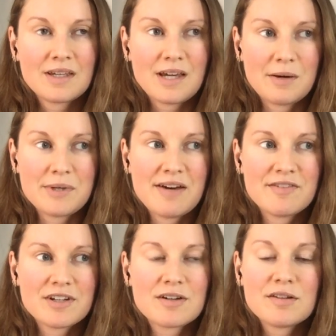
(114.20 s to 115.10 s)
Yeah, we have
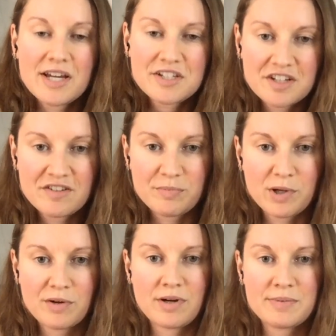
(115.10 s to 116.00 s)
a collection of
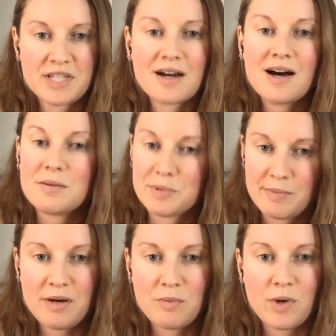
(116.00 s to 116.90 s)
programs that
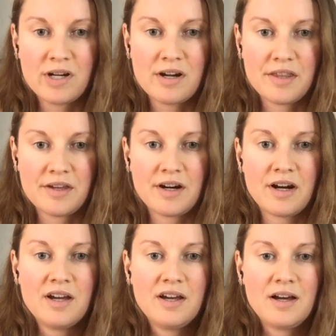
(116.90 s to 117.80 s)
complement one another
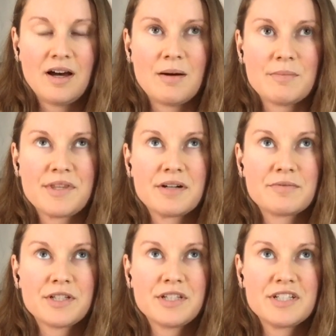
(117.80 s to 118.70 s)
um, that are
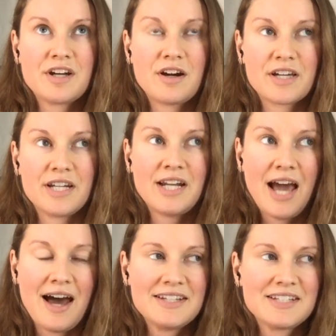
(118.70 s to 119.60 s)
really targeted
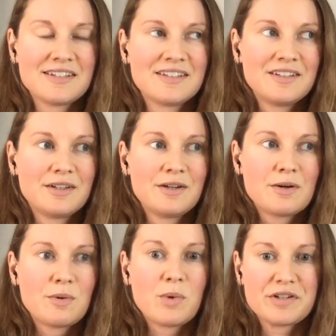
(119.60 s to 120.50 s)
at
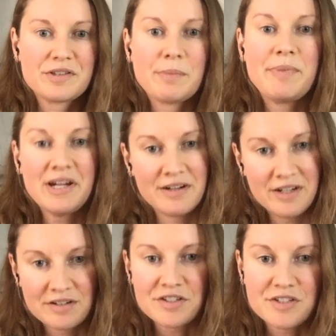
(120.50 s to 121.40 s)
what are the
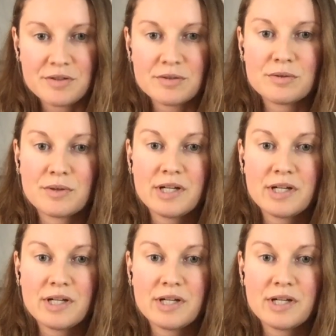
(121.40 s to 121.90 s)
barriers to